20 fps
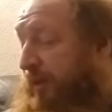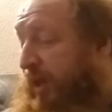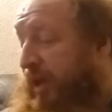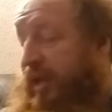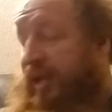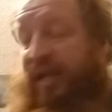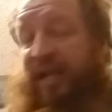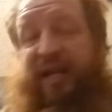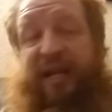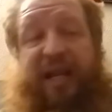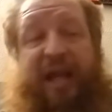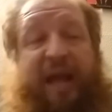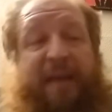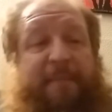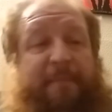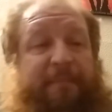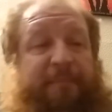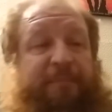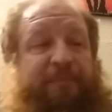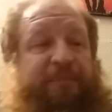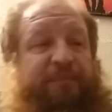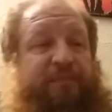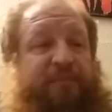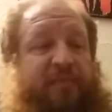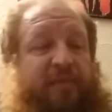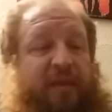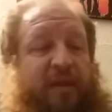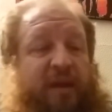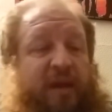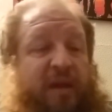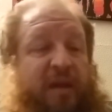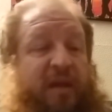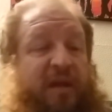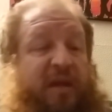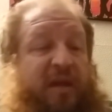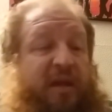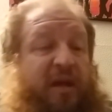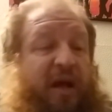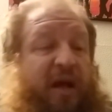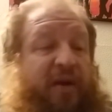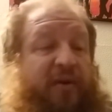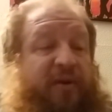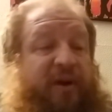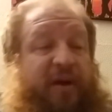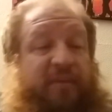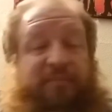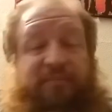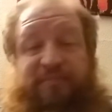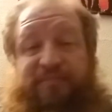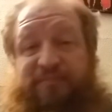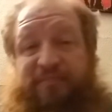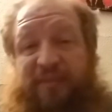Hey, kitty cat. I don't know.